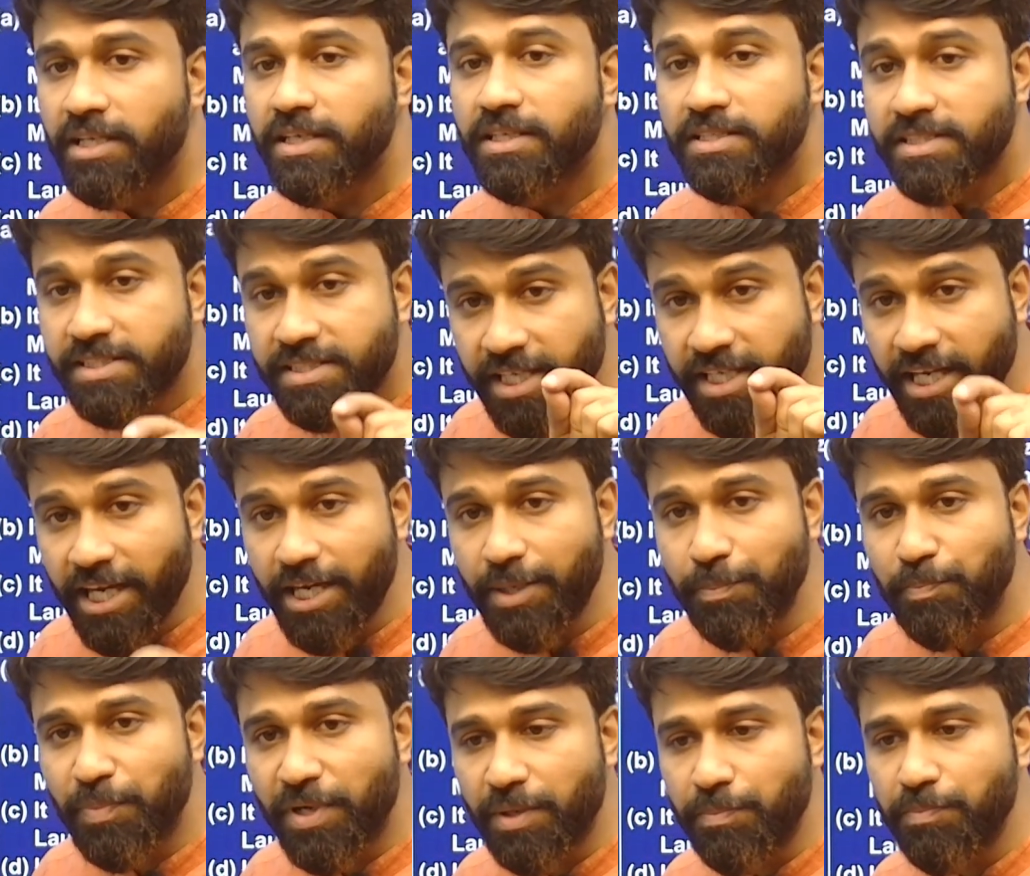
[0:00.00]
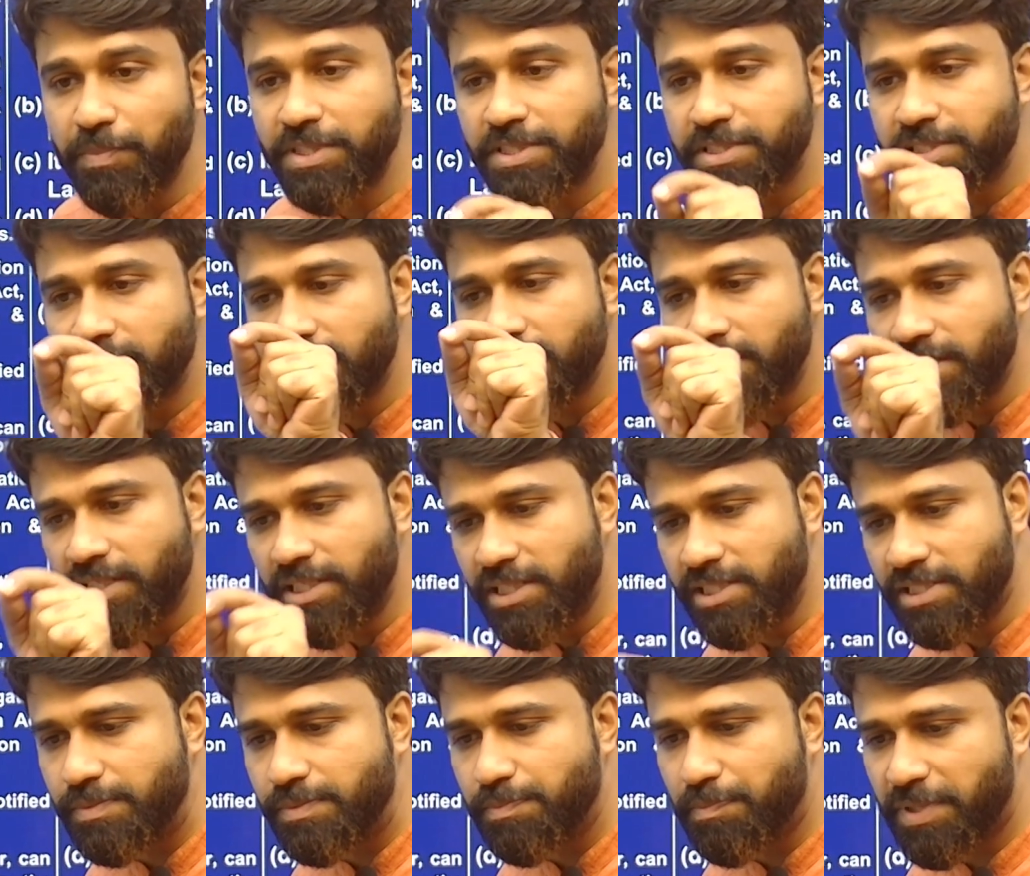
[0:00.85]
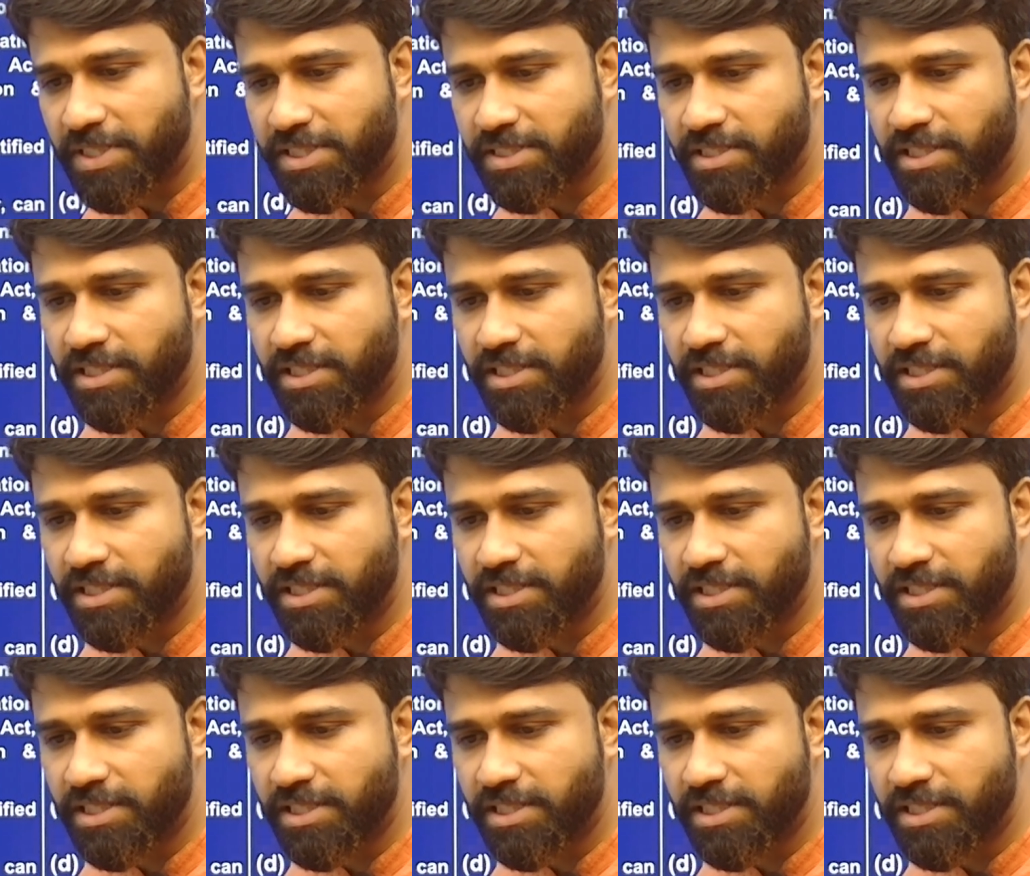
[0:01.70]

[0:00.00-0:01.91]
State permission is must.